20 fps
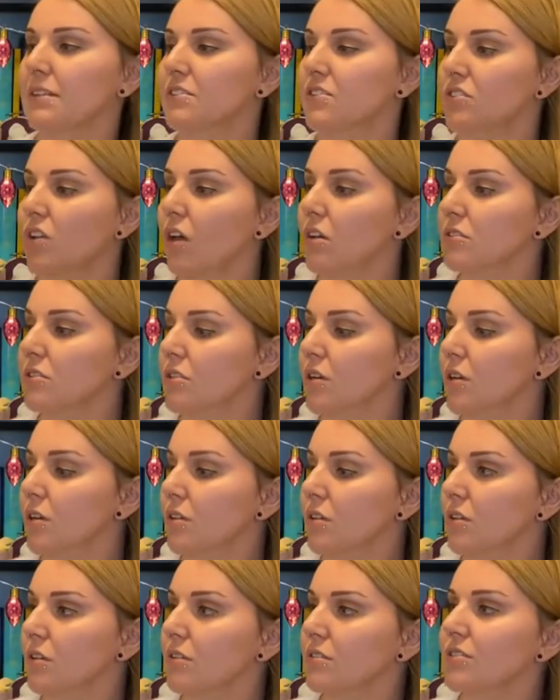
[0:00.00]
Salt So
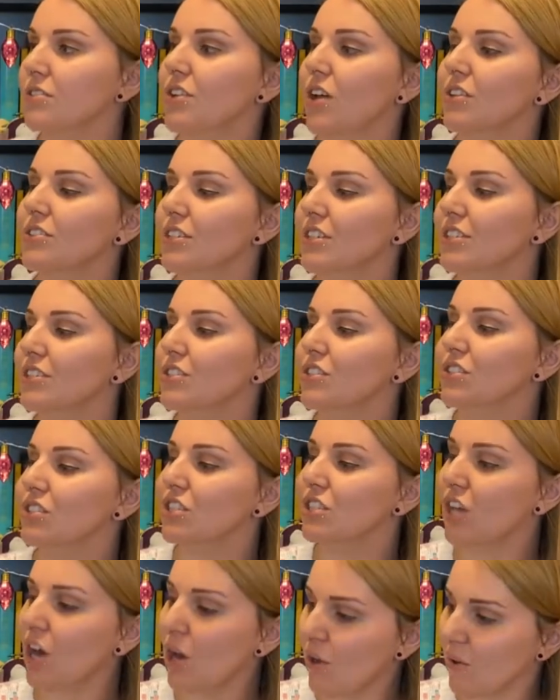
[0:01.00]
Salt
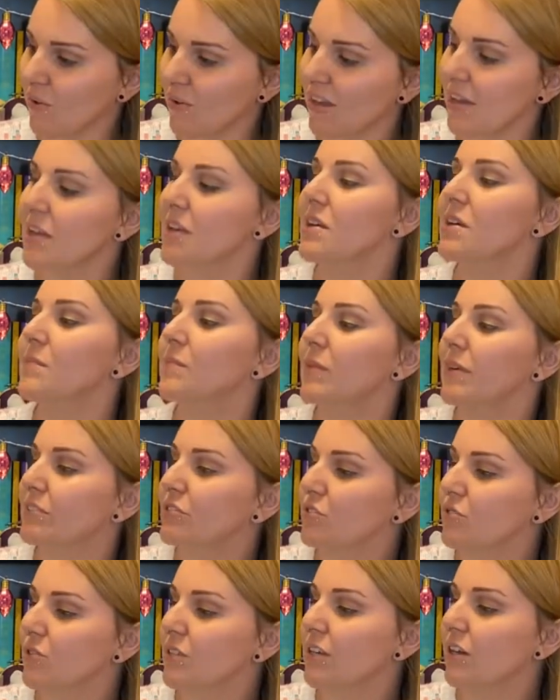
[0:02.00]
Slow by
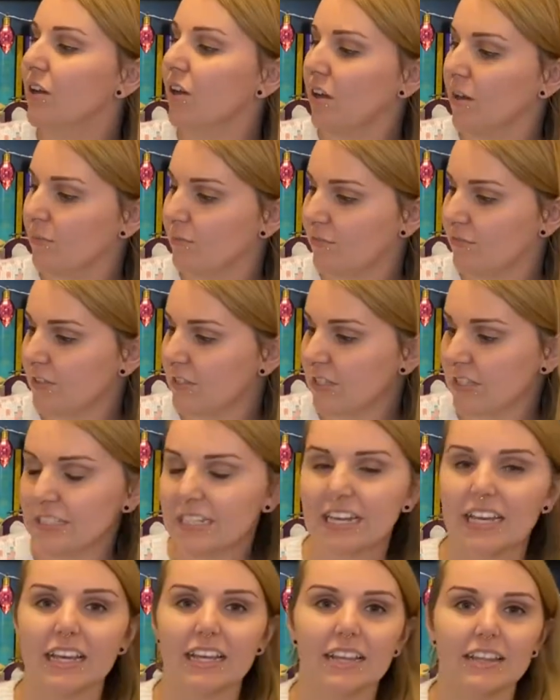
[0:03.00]
Julia Armfield.
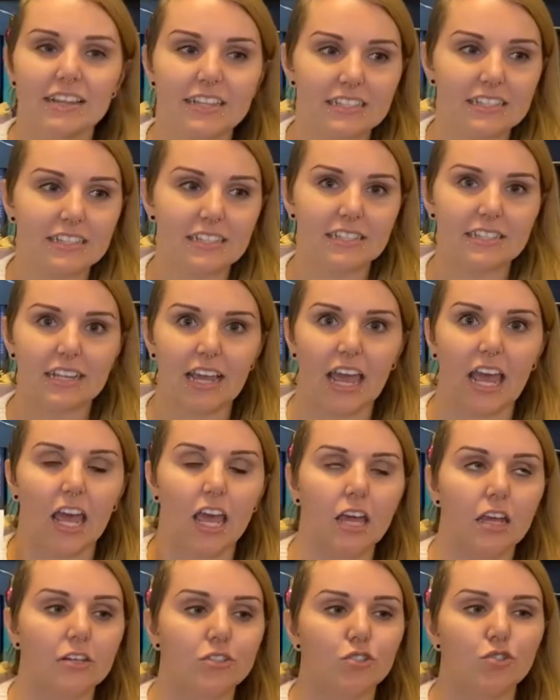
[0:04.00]
This is
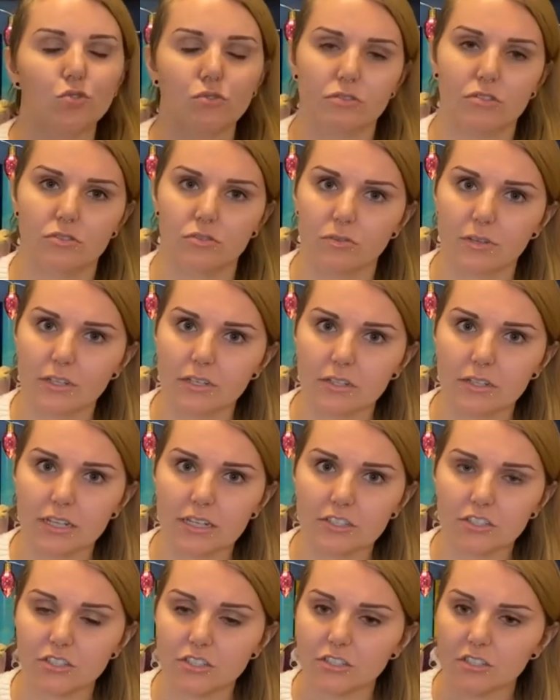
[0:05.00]
a short story
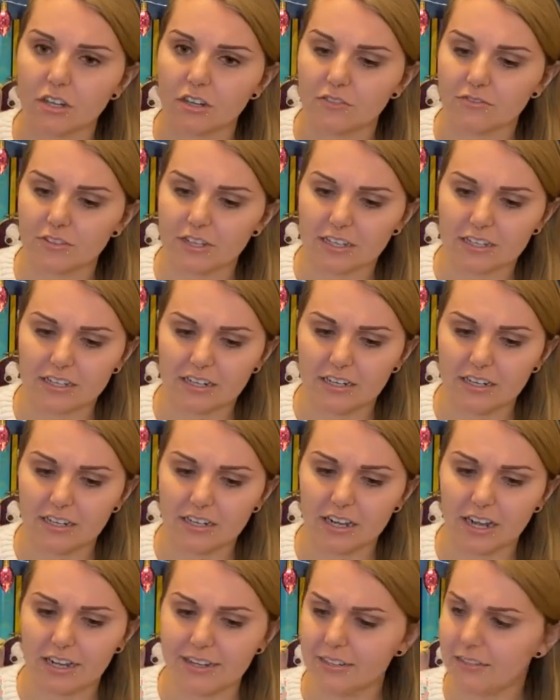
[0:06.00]
collection of like
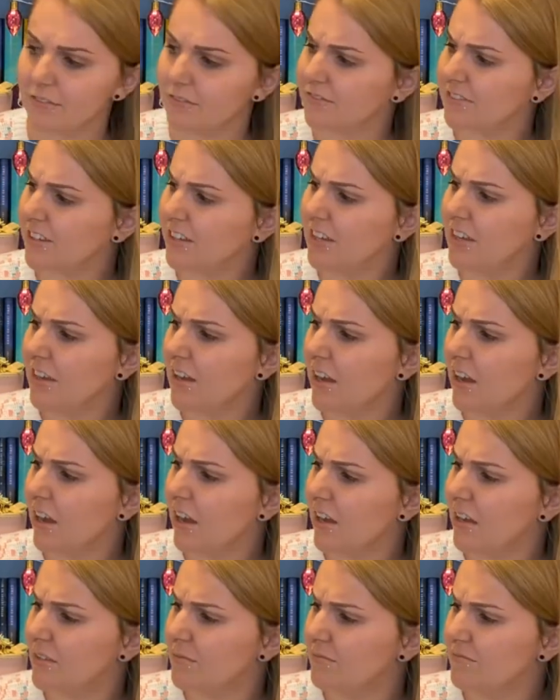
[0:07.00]
kind of
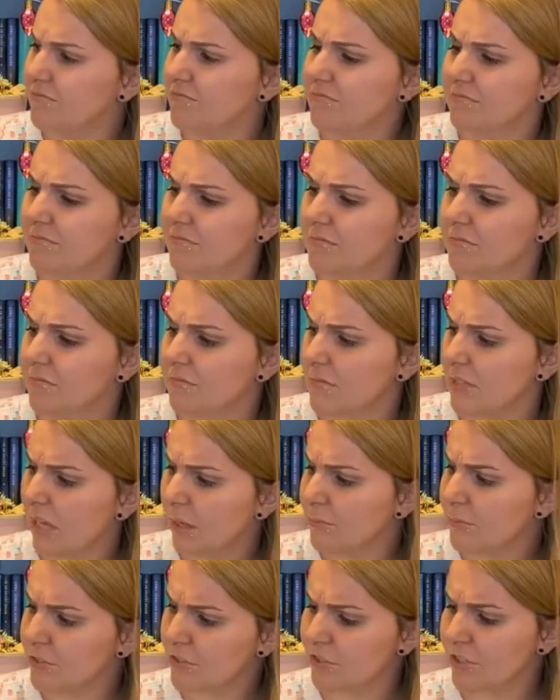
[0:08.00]
um,
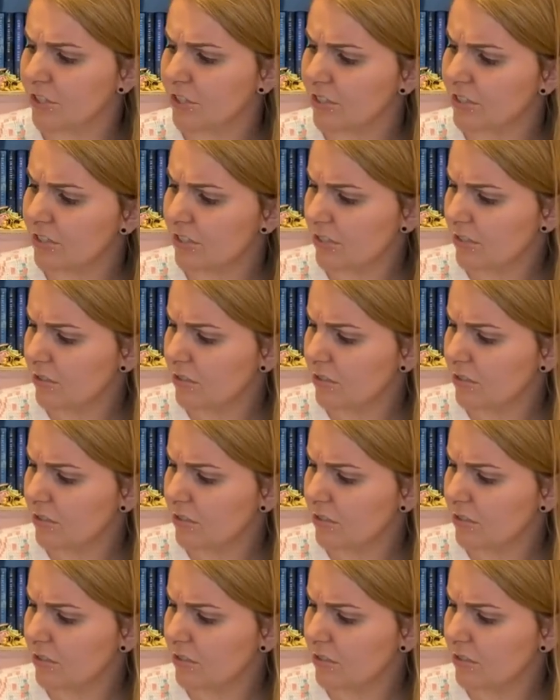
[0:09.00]
absurd